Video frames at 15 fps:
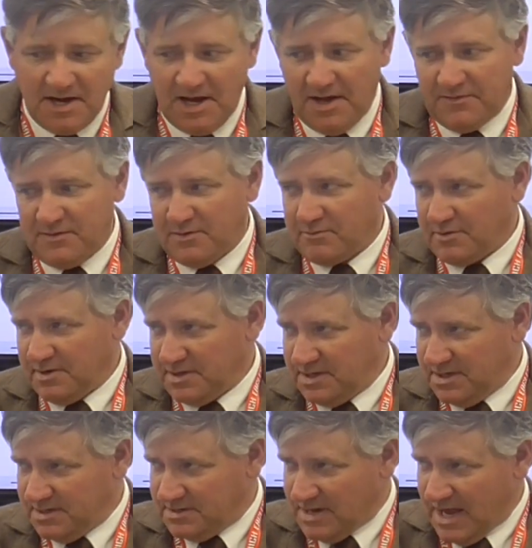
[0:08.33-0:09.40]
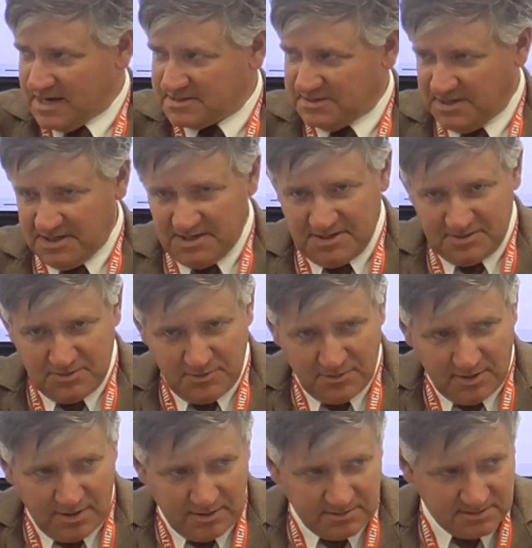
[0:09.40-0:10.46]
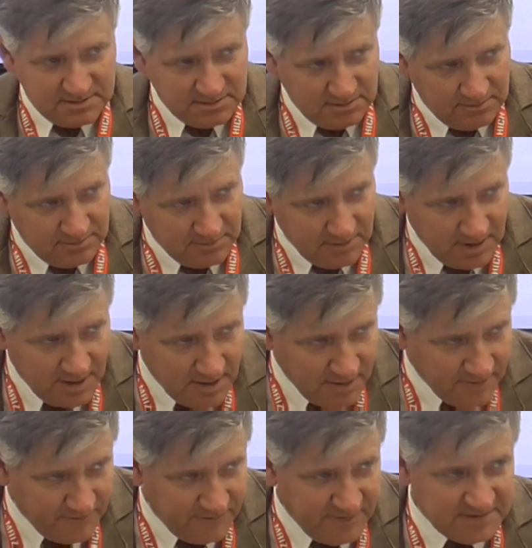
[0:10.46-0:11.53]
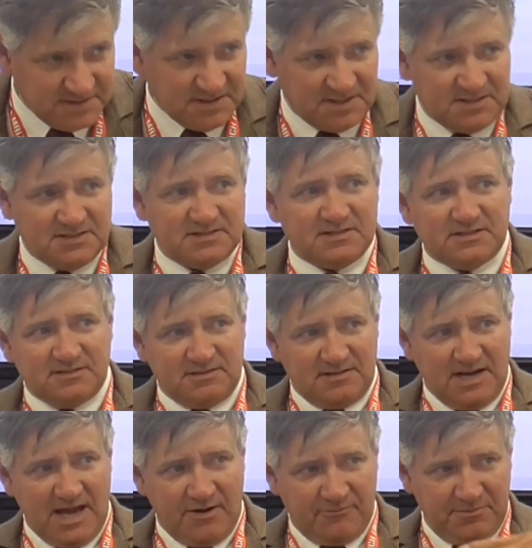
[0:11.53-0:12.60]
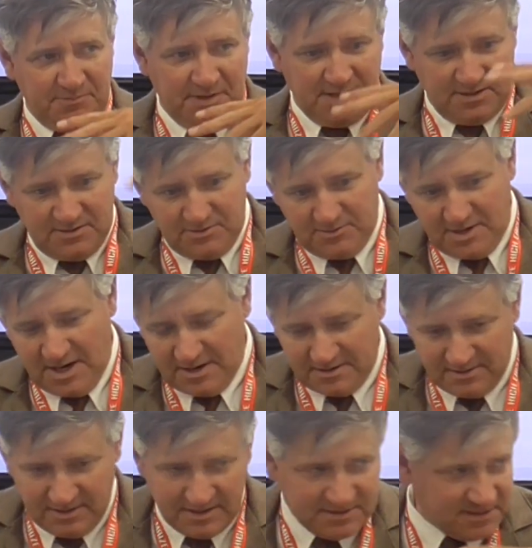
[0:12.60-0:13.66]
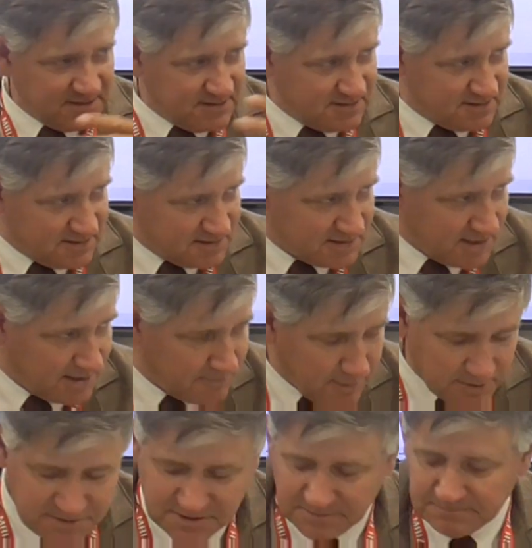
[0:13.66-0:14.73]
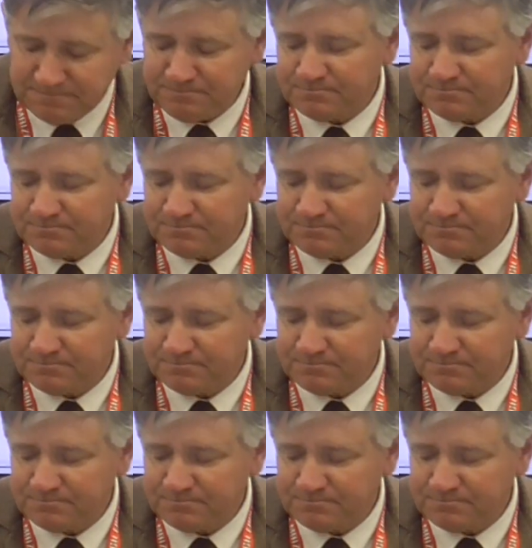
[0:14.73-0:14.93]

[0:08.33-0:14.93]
And then we're going to actually get into the heart and soul of physics and how we begin to do calculations and study motion.